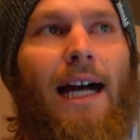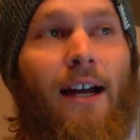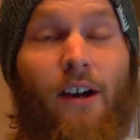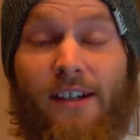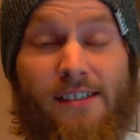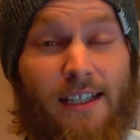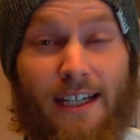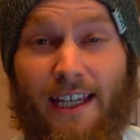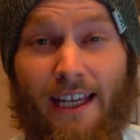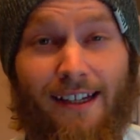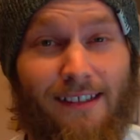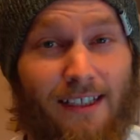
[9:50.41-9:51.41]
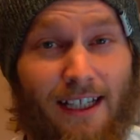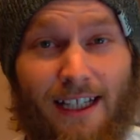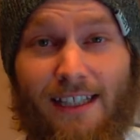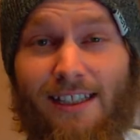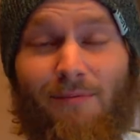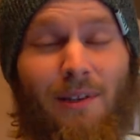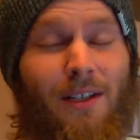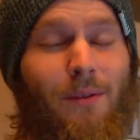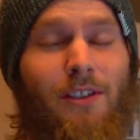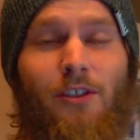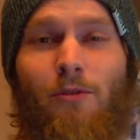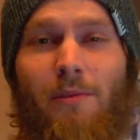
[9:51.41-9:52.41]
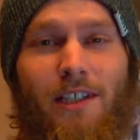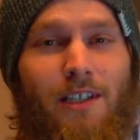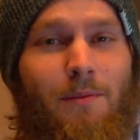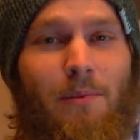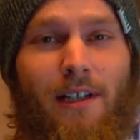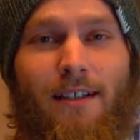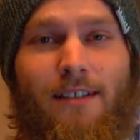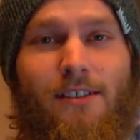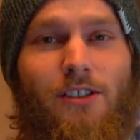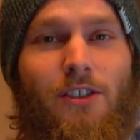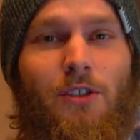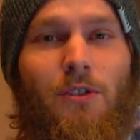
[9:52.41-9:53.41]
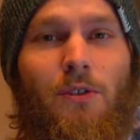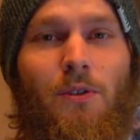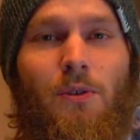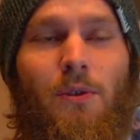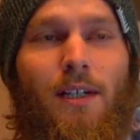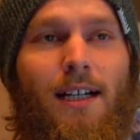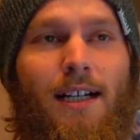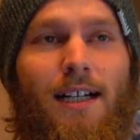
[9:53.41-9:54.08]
Honestly, I can't answer that, guys. I've played with too many good players to